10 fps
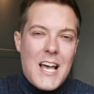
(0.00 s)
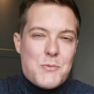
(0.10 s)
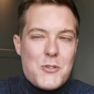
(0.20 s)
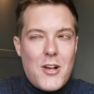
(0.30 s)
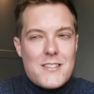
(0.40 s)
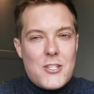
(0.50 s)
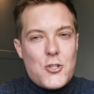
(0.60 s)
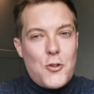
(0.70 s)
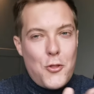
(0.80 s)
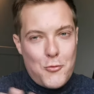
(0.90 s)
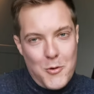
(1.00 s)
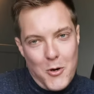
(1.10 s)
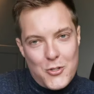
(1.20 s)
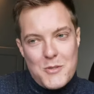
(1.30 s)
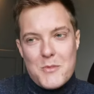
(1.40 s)
as we transition through
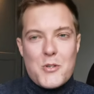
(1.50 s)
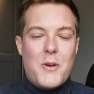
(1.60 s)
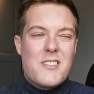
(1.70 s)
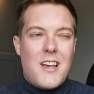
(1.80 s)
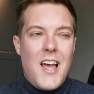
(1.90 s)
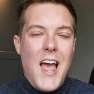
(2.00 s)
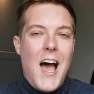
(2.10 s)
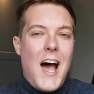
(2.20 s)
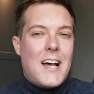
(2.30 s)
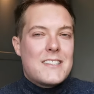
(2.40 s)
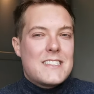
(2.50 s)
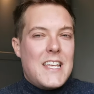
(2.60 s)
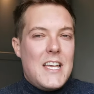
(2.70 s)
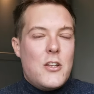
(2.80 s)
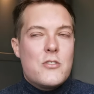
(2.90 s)
autumn to winter, our
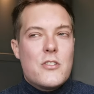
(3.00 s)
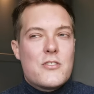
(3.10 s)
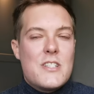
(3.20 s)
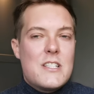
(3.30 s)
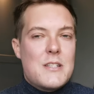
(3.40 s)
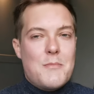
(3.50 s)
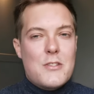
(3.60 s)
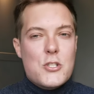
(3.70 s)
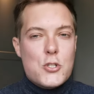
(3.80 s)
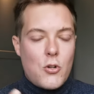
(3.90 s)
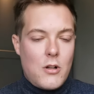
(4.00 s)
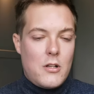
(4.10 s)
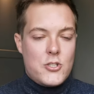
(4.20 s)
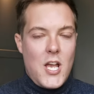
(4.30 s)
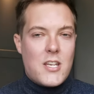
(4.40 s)
skin does need some
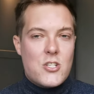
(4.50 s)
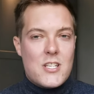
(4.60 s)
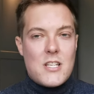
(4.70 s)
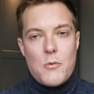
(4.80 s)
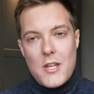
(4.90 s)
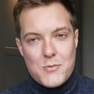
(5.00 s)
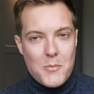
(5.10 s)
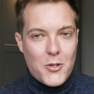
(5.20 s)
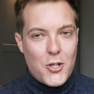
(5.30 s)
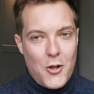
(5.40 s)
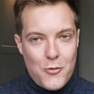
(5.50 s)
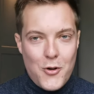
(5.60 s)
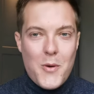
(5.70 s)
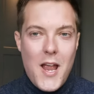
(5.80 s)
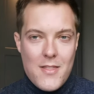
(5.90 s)
subtle changes, and that's what I'm going to go
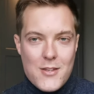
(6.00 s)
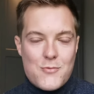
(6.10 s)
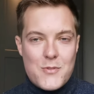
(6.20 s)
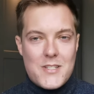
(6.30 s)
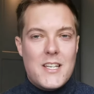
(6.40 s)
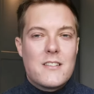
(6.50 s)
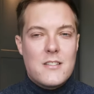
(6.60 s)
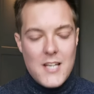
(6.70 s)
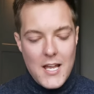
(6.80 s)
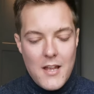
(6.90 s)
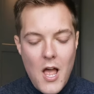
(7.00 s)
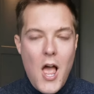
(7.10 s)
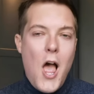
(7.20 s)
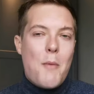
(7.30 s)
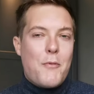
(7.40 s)
through in this routine today.
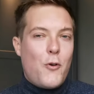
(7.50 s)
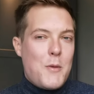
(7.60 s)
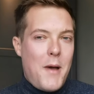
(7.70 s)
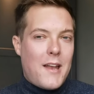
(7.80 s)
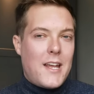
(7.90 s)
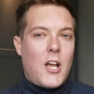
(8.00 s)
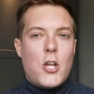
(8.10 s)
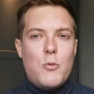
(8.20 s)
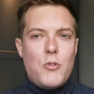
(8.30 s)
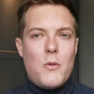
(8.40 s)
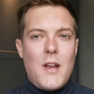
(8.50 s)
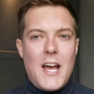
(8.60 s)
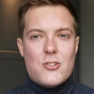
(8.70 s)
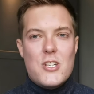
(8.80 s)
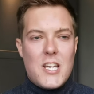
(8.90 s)
Before you panic, you don't
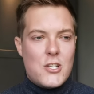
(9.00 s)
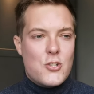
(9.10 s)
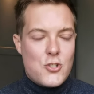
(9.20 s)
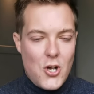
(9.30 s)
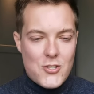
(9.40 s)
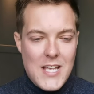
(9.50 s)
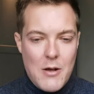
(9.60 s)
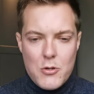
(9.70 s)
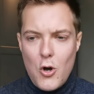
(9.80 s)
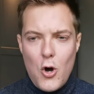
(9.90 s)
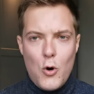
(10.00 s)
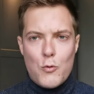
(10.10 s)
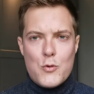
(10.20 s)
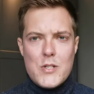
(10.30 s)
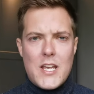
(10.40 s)
actually need to toss out your
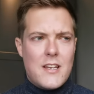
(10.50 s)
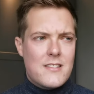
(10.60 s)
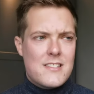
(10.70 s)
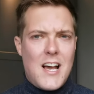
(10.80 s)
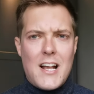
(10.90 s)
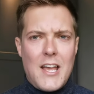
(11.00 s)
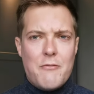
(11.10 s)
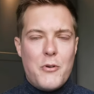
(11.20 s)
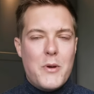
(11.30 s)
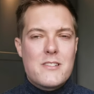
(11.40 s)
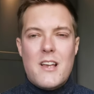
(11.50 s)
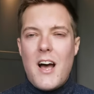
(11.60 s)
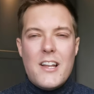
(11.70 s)
whole routine and start again for winter.